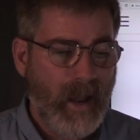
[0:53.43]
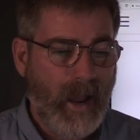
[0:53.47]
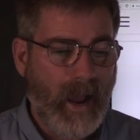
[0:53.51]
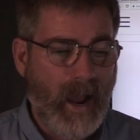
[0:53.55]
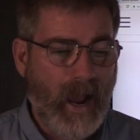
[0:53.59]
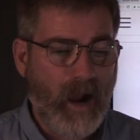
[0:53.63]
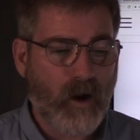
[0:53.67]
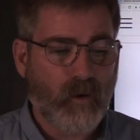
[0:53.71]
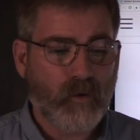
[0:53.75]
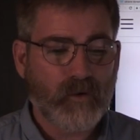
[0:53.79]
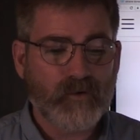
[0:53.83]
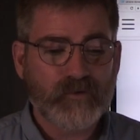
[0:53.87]

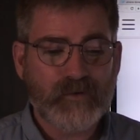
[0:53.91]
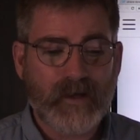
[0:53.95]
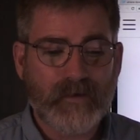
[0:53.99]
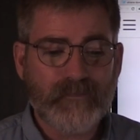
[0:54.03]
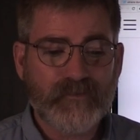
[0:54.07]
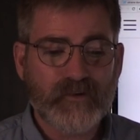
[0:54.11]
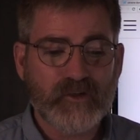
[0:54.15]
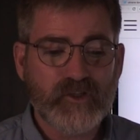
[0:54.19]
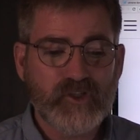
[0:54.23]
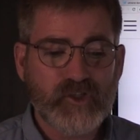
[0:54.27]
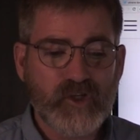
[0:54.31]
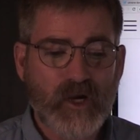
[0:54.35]
hours
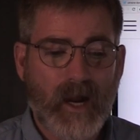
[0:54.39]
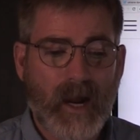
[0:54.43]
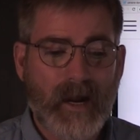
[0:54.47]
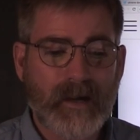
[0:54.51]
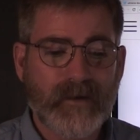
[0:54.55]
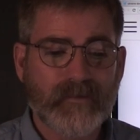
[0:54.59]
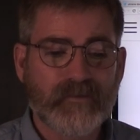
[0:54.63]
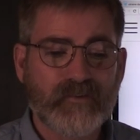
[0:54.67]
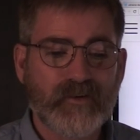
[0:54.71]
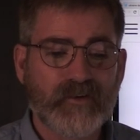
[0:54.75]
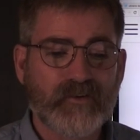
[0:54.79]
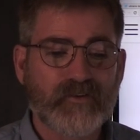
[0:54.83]
after
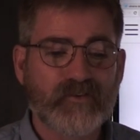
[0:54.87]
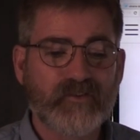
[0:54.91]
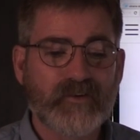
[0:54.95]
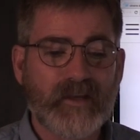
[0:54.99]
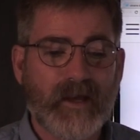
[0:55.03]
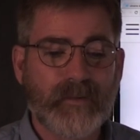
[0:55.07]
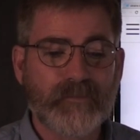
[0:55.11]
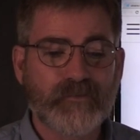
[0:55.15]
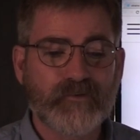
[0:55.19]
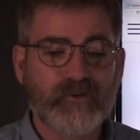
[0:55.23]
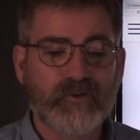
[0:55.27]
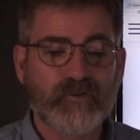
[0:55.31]
China took
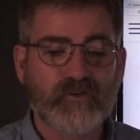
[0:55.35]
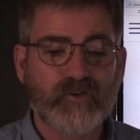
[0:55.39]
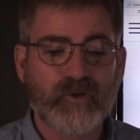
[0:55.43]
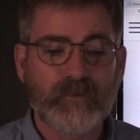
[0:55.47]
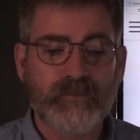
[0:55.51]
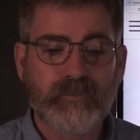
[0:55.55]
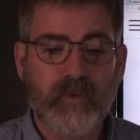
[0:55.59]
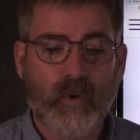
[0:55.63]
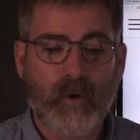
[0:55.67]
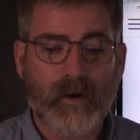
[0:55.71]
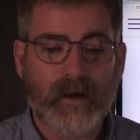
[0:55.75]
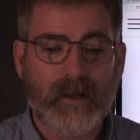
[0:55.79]
steps to
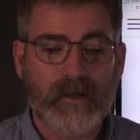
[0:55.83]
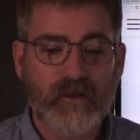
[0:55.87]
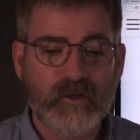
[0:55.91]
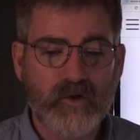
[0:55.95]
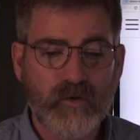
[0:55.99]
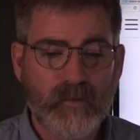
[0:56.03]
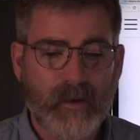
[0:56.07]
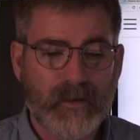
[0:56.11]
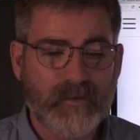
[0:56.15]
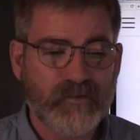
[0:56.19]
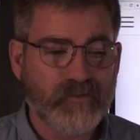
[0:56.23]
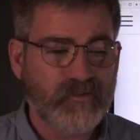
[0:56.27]
support a
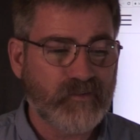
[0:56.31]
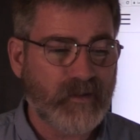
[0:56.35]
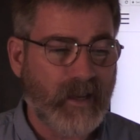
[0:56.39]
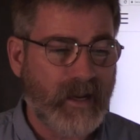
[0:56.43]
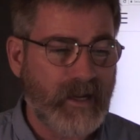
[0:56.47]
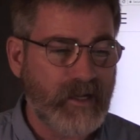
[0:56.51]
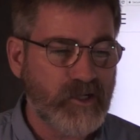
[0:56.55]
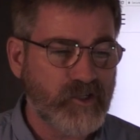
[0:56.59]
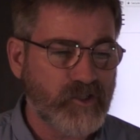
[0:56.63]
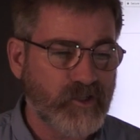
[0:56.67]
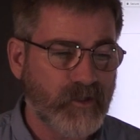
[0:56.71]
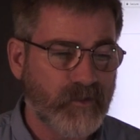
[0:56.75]
UN
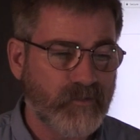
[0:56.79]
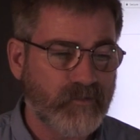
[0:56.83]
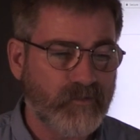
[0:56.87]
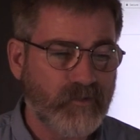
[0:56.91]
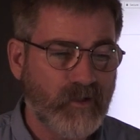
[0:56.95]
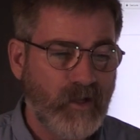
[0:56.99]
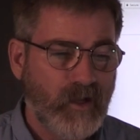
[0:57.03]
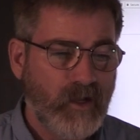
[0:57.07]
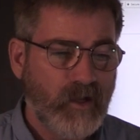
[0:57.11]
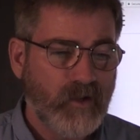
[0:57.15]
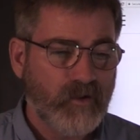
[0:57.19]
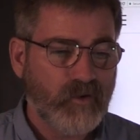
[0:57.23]
sanctions.